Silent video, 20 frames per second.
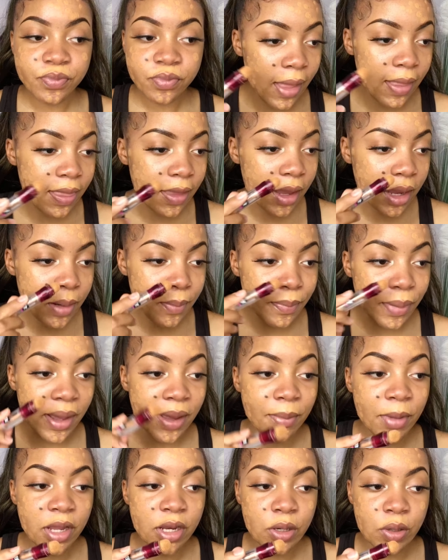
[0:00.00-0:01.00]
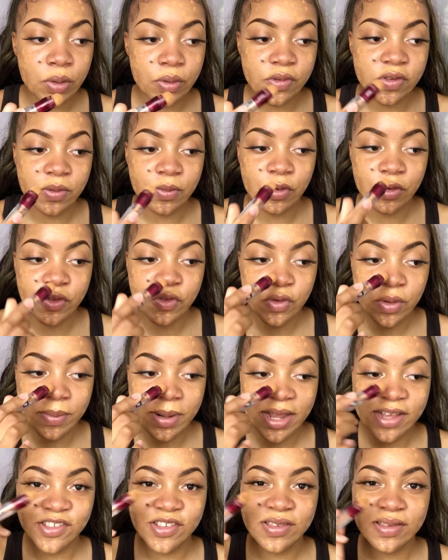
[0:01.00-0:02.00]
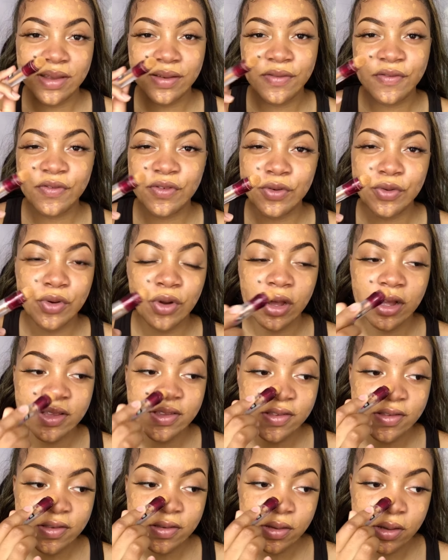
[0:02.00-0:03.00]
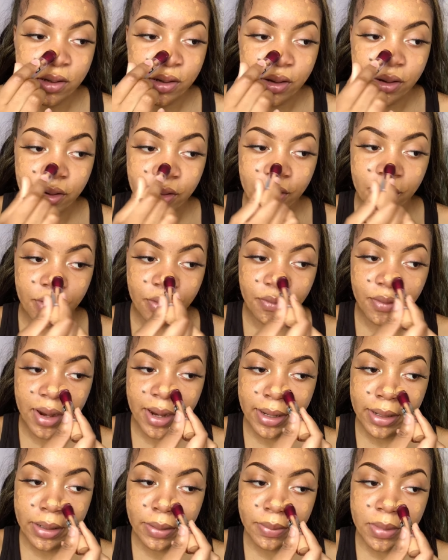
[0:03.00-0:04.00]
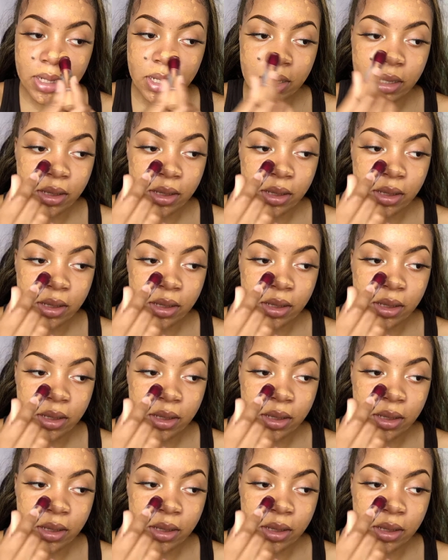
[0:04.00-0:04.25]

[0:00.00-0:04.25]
Then by my nose, I'm going to apply just a few dots randomly.